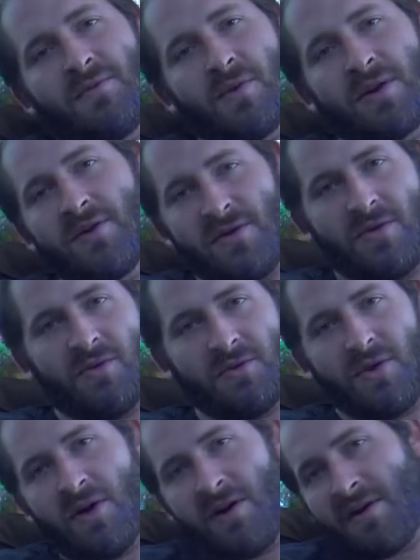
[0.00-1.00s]
working on
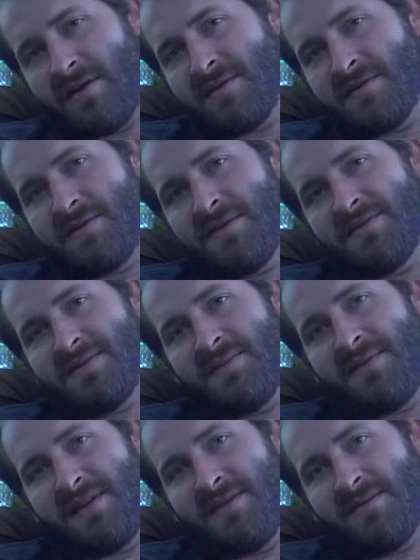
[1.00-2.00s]
old cars, you know,
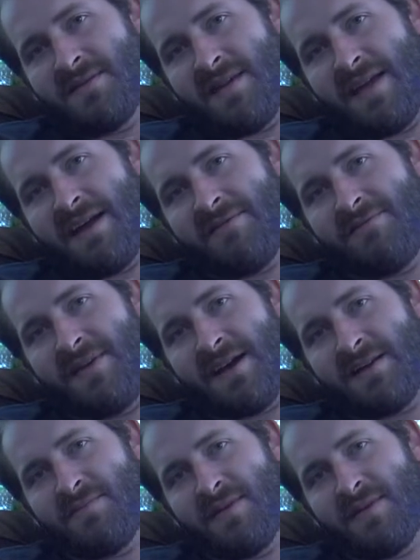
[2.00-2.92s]
something to that effect.